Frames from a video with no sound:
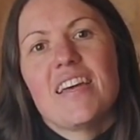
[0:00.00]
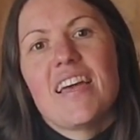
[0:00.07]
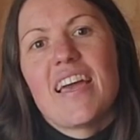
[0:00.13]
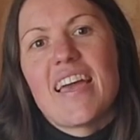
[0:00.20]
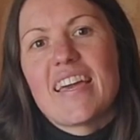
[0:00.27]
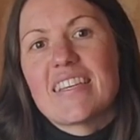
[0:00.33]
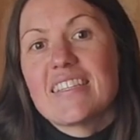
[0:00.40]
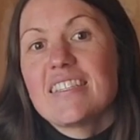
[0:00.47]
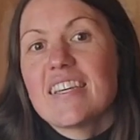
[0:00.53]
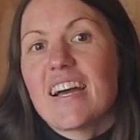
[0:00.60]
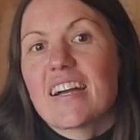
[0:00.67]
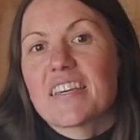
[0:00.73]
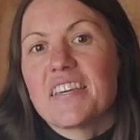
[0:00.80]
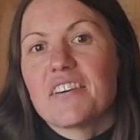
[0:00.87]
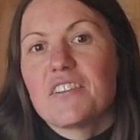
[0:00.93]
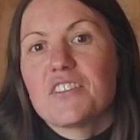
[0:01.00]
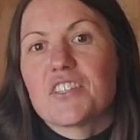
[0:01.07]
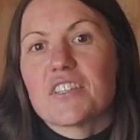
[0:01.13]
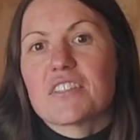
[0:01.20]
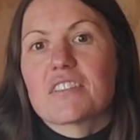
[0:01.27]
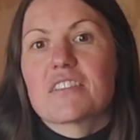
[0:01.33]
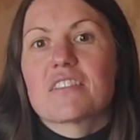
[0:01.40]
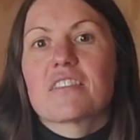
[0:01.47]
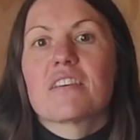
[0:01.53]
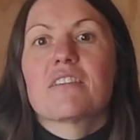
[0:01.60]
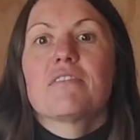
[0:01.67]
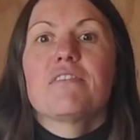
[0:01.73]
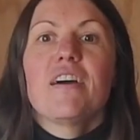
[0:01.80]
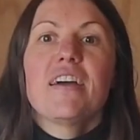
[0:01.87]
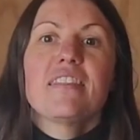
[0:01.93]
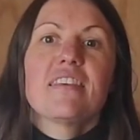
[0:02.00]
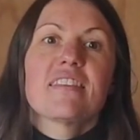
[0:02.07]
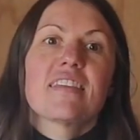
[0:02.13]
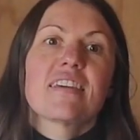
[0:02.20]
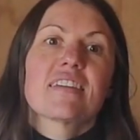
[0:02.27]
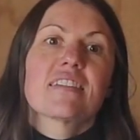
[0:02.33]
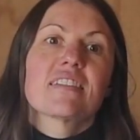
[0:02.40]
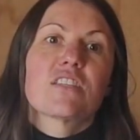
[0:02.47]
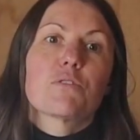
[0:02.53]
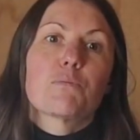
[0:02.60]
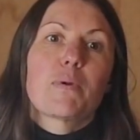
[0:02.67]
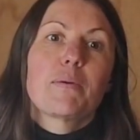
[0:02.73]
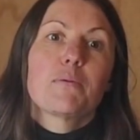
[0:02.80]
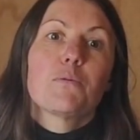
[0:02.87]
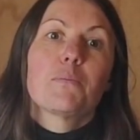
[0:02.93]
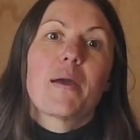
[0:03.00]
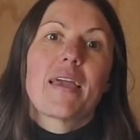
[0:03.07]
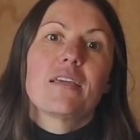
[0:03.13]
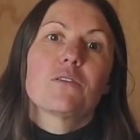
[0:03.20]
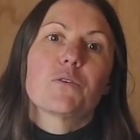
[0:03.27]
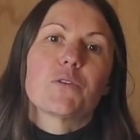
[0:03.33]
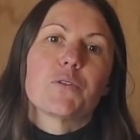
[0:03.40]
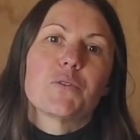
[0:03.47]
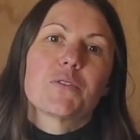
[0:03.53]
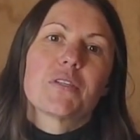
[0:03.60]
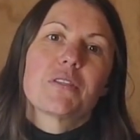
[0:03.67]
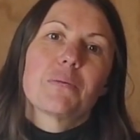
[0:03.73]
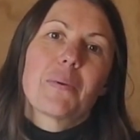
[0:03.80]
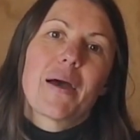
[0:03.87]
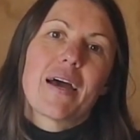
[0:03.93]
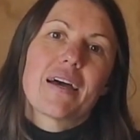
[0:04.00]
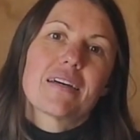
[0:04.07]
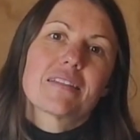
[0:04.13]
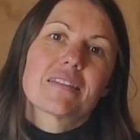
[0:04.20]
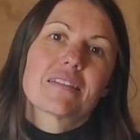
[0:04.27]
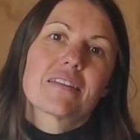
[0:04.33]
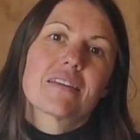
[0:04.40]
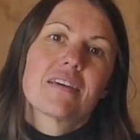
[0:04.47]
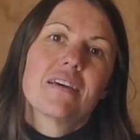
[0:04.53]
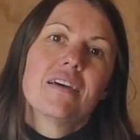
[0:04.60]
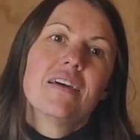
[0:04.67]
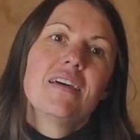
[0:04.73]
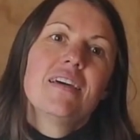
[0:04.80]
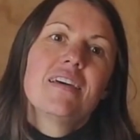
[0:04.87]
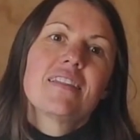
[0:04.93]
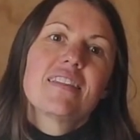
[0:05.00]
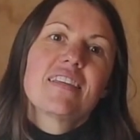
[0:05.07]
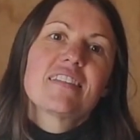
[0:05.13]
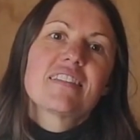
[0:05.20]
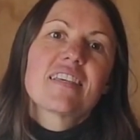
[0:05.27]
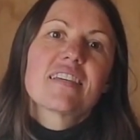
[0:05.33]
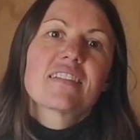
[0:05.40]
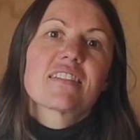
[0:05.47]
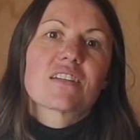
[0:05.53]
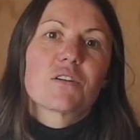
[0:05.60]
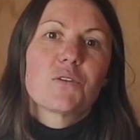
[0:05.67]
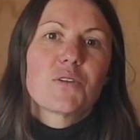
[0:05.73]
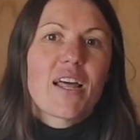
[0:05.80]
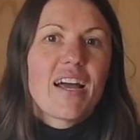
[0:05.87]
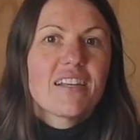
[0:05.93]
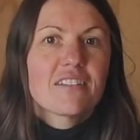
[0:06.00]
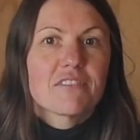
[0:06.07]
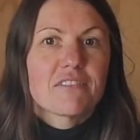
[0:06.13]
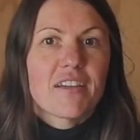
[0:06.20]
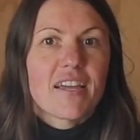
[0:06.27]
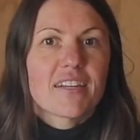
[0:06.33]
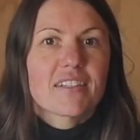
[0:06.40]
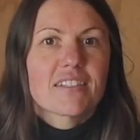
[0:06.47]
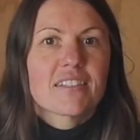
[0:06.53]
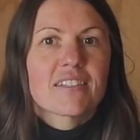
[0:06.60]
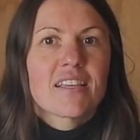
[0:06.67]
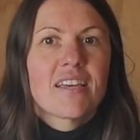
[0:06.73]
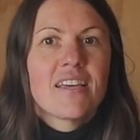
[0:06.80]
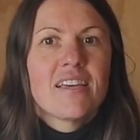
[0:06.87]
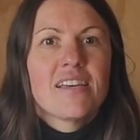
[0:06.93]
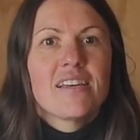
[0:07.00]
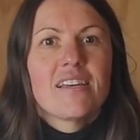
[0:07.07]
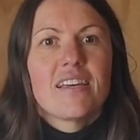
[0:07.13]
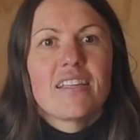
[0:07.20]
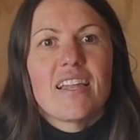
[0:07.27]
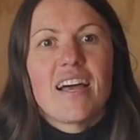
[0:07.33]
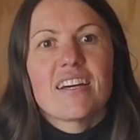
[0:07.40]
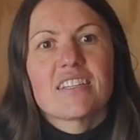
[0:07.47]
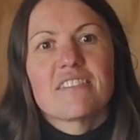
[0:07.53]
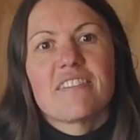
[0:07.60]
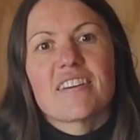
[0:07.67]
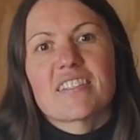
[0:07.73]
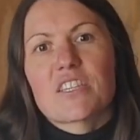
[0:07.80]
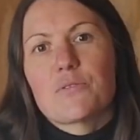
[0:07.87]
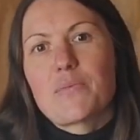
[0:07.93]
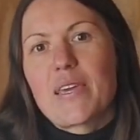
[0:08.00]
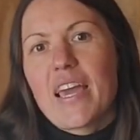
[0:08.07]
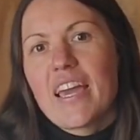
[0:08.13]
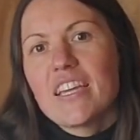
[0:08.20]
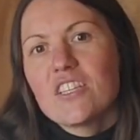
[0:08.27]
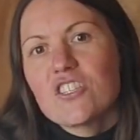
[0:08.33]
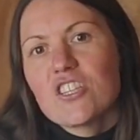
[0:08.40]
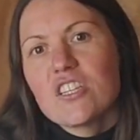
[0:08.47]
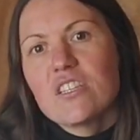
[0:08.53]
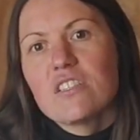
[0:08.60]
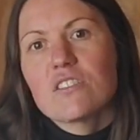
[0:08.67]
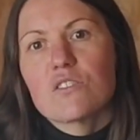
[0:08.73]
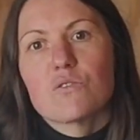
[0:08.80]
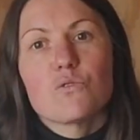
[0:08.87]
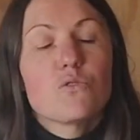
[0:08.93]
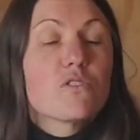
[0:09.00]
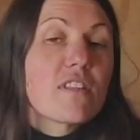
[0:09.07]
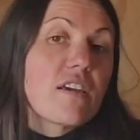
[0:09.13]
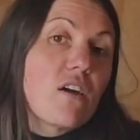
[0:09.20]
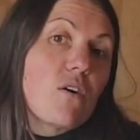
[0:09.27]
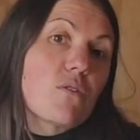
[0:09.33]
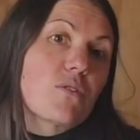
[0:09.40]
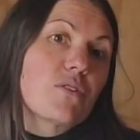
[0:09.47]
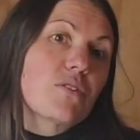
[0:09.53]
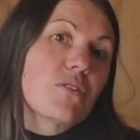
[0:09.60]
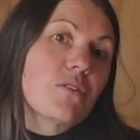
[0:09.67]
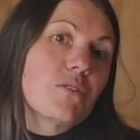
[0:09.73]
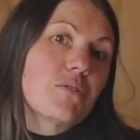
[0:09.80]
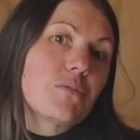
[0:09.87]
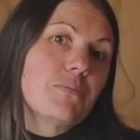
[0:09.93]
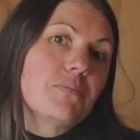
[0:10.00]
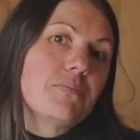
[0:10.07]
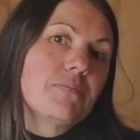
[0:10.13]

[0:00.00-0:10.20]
and archaeologists find the things that people made or used in the past. These things are called artifacts, and artifacts can be ancient or not that old at all.